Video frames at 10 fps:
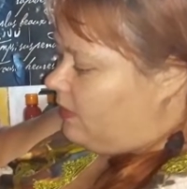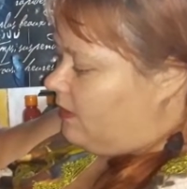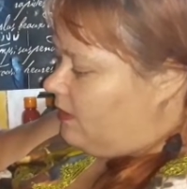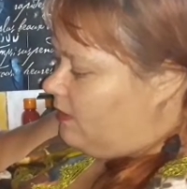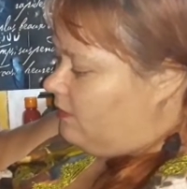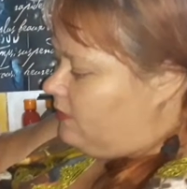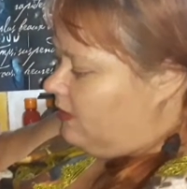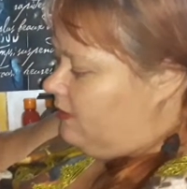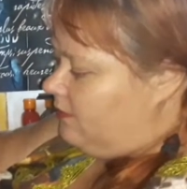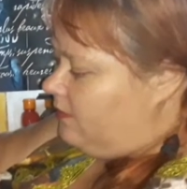okay,
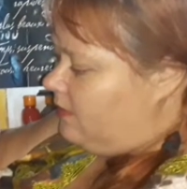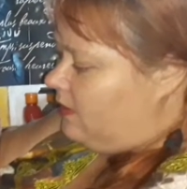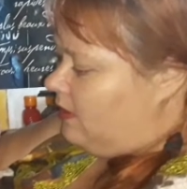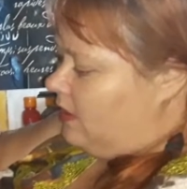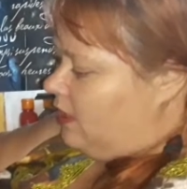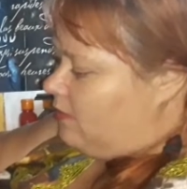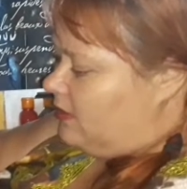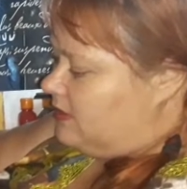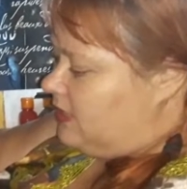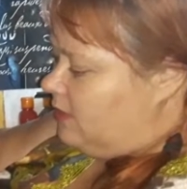I'm going to
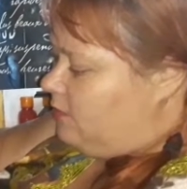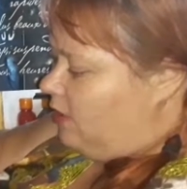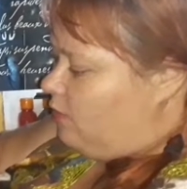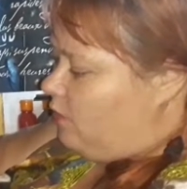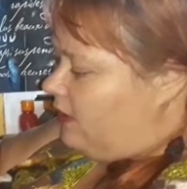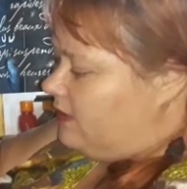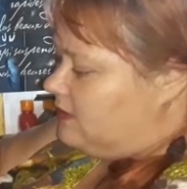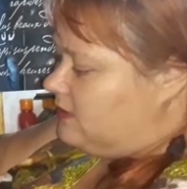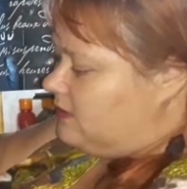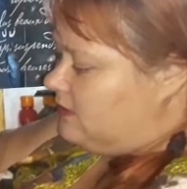take my white
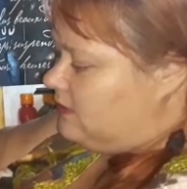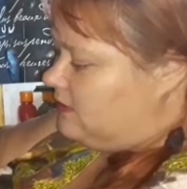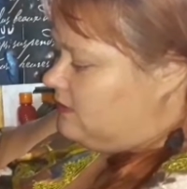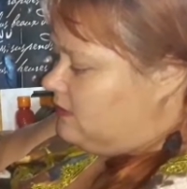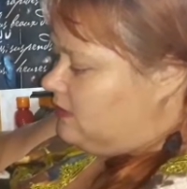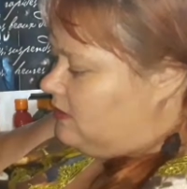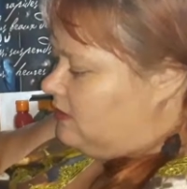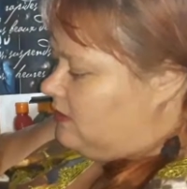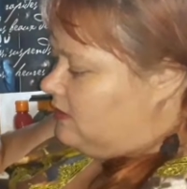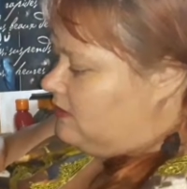
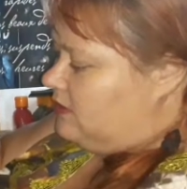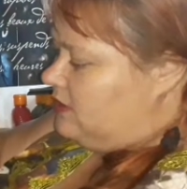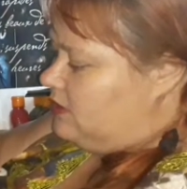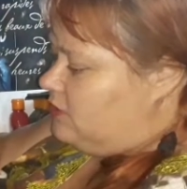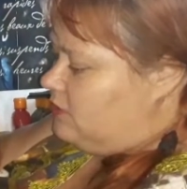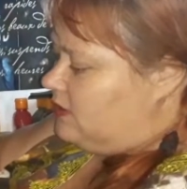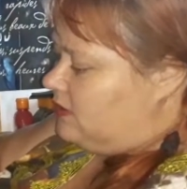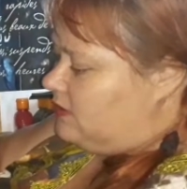and just use it.